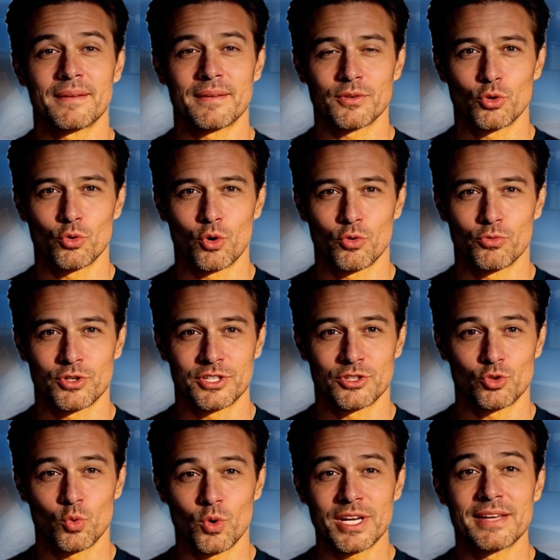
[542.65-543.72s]
You're over the
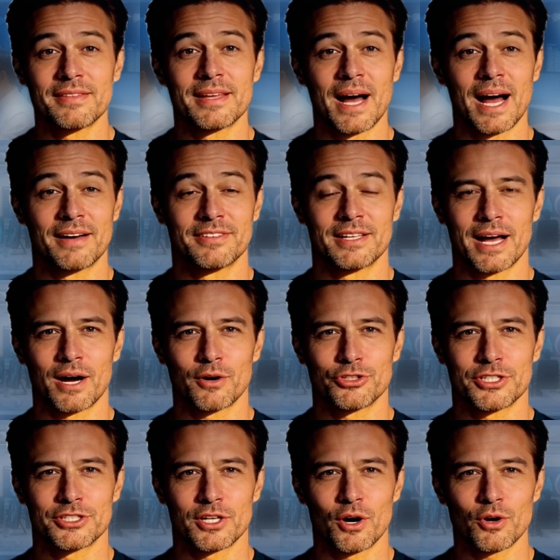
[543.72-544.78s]

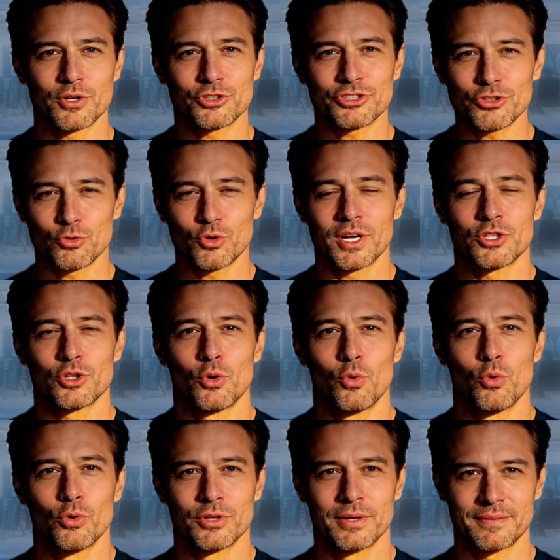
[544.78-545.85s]
$25,000
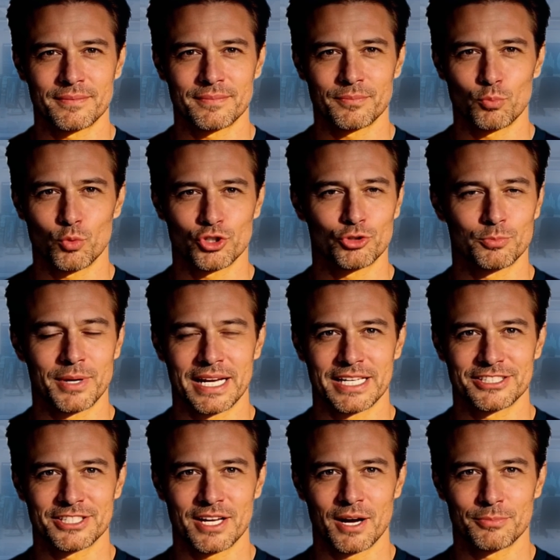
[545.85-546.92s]
threshold, which
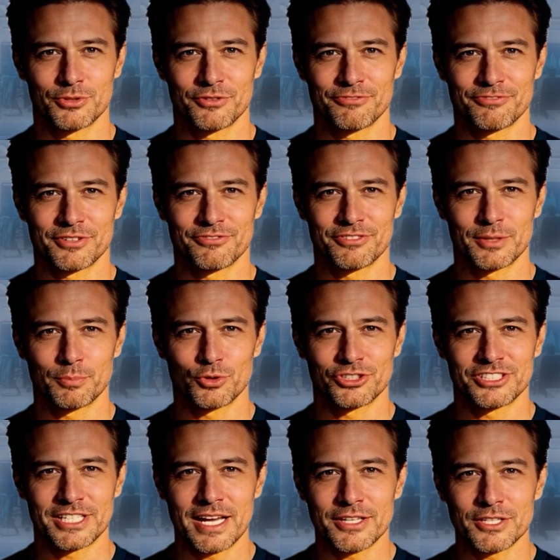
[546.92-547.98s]
means up to
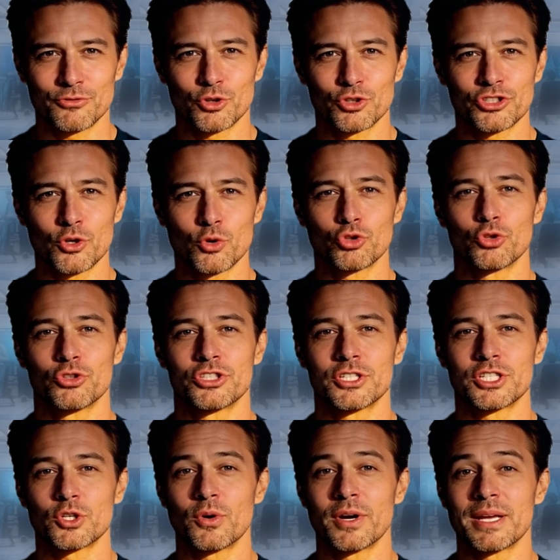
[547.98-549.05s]
50% of your Social
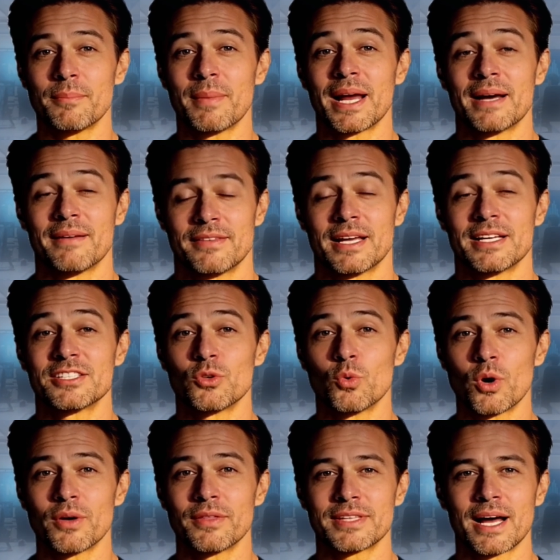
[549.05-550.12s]
Security benefits,
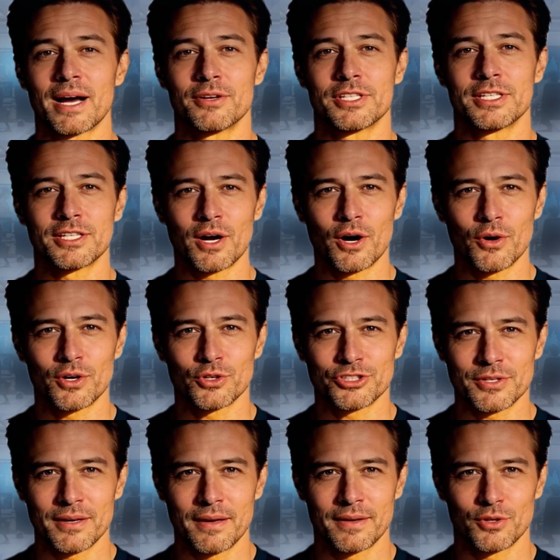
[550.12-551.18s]
$12,000,
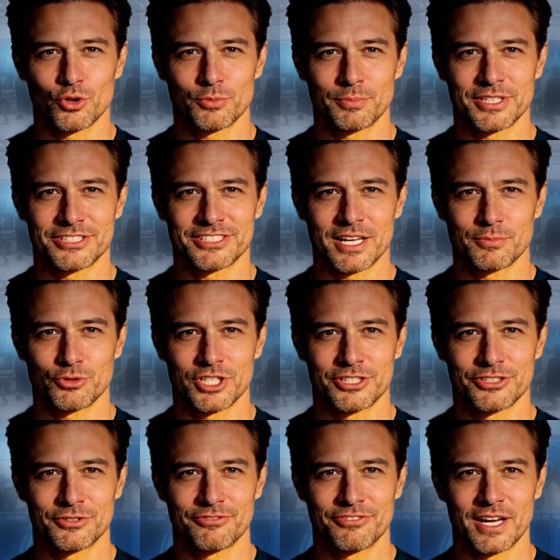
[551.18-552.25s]
could be subject
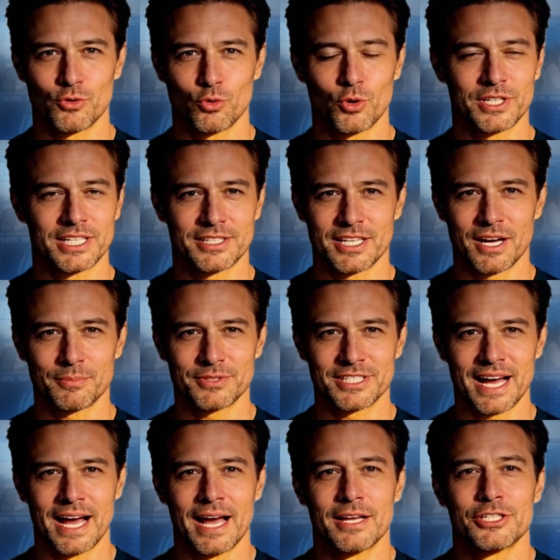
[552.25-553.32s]
to federal income
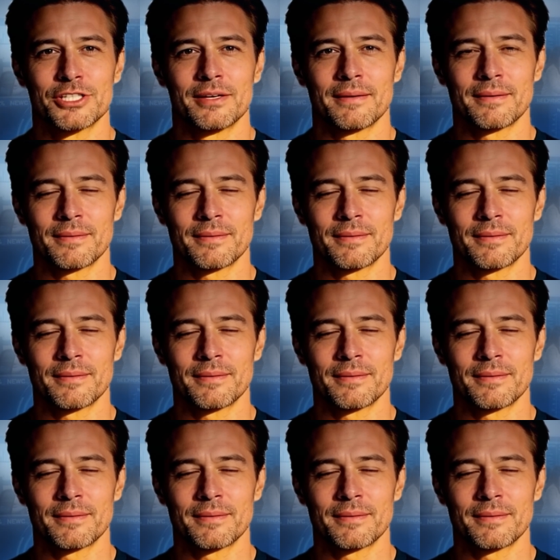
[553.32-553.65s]
tax.